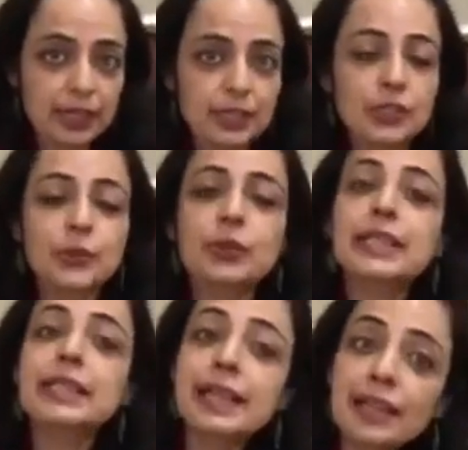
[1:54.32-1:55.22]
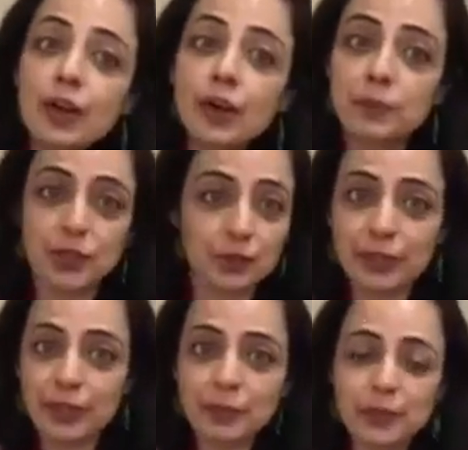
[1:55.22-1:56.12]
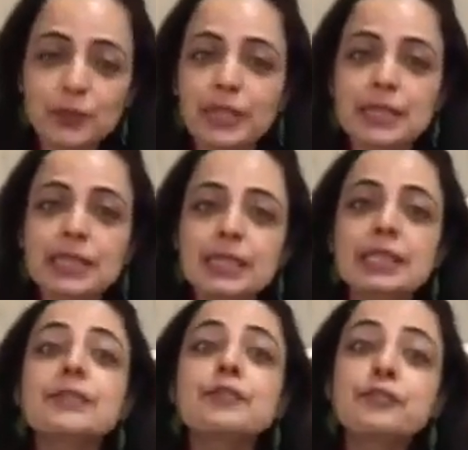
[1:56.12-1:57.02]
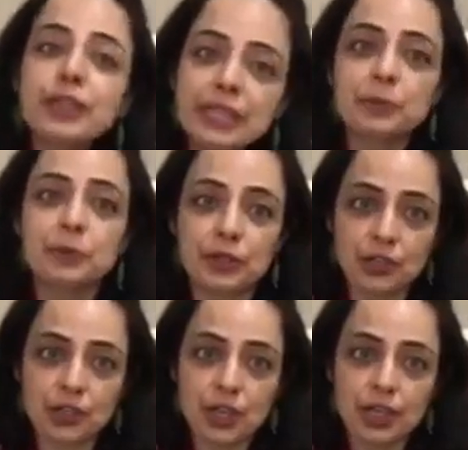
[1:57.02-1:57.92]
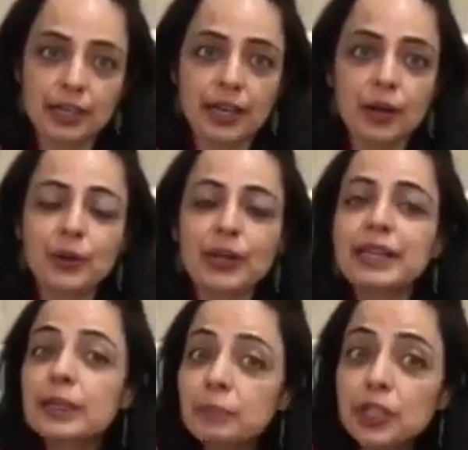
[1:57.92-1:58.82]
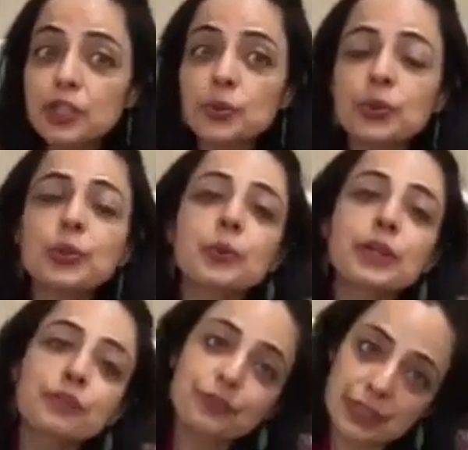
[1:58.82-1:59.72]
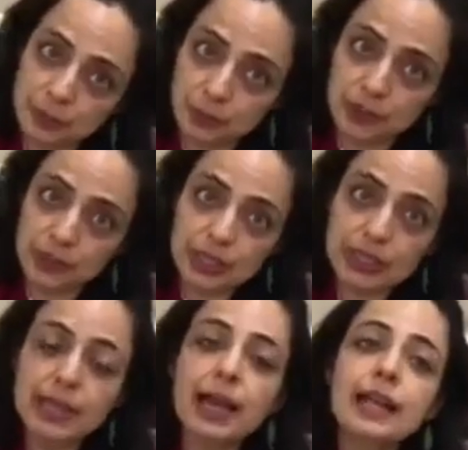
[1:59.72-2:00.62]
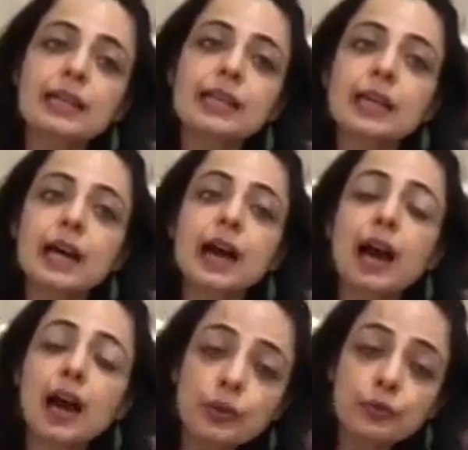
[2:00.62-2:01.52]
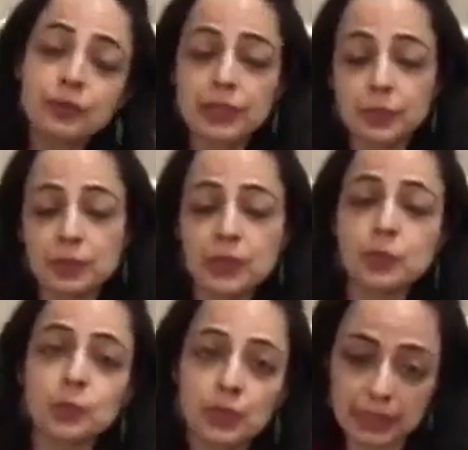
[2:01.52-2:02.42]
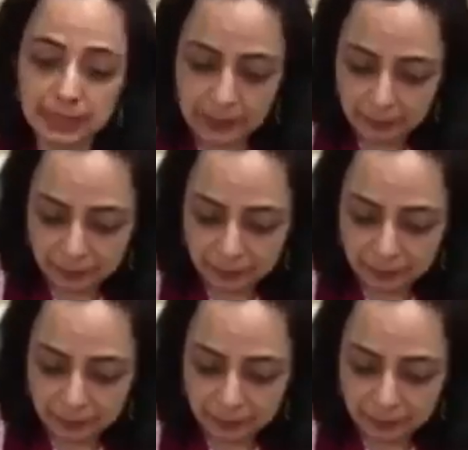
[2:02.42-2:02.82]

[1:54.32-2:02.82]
So the second option available to us is a fixed bridge. Now let me show you what a fixed bridge is and how the fixed bridge works.